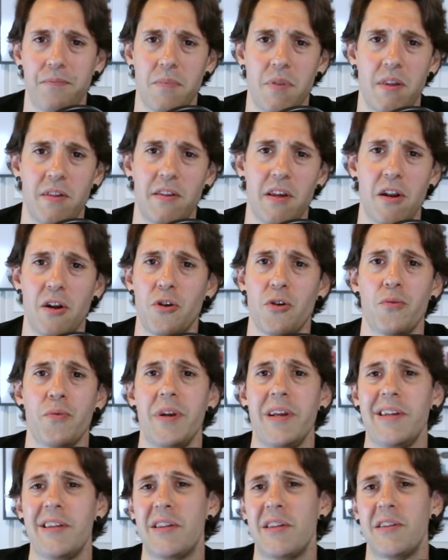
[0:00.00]
Senator
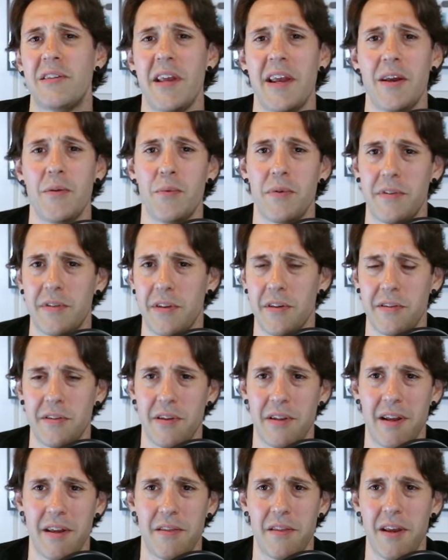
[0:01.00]
Reed's state was
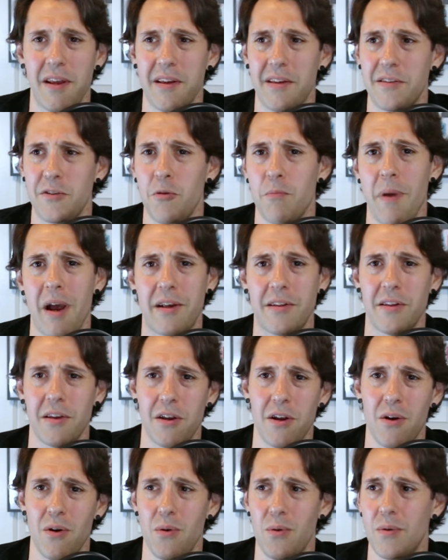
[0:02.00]
listed, I think, as New
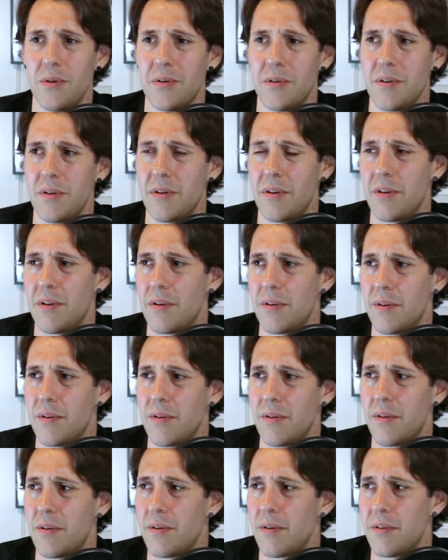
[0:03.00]
Mexico or
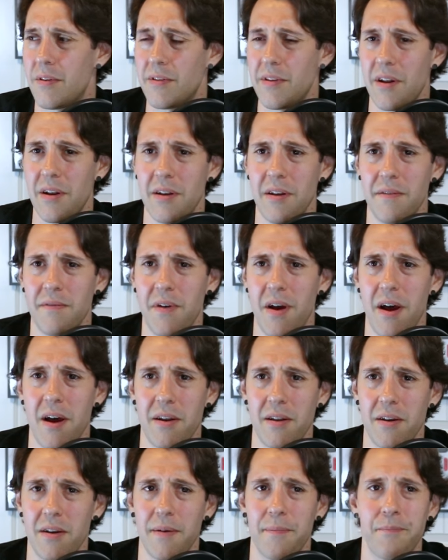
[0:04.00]
instead of
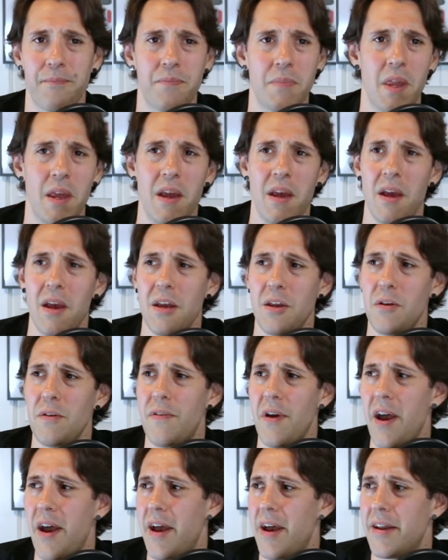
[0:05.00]
Nevada. You've
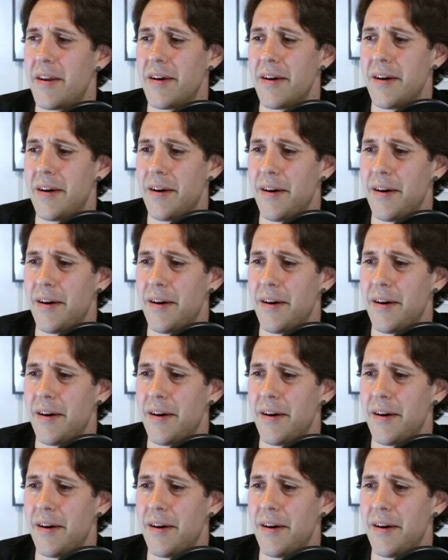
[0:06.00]
had